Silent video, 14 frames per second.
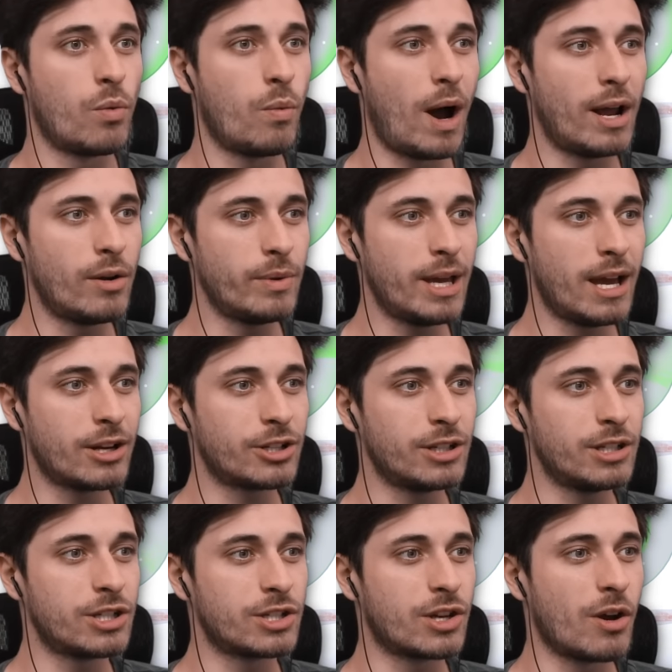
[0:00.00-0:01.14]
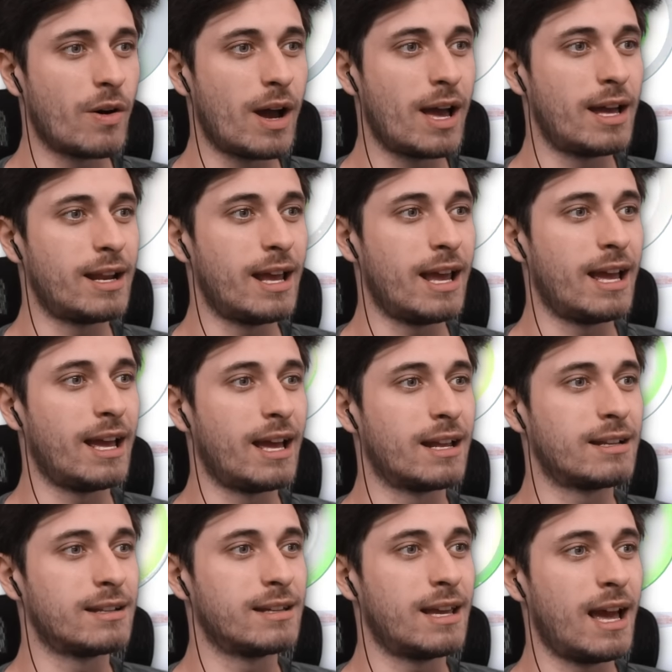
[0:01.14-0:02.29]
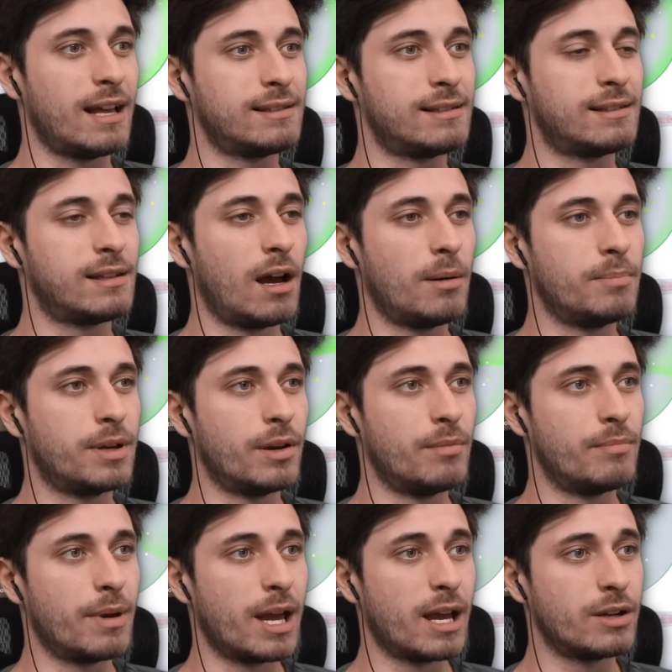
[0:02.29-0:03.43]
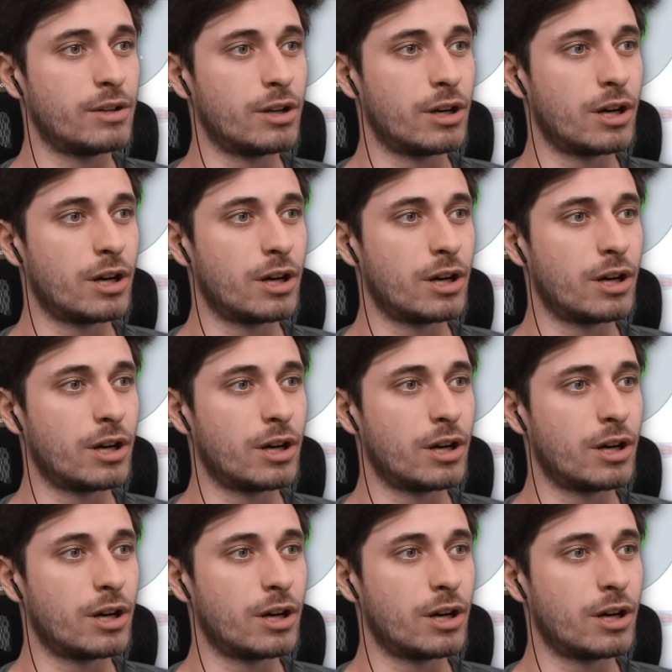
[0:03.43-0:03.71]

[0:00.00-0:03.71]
why don't we actually just go ahead and get sub commander?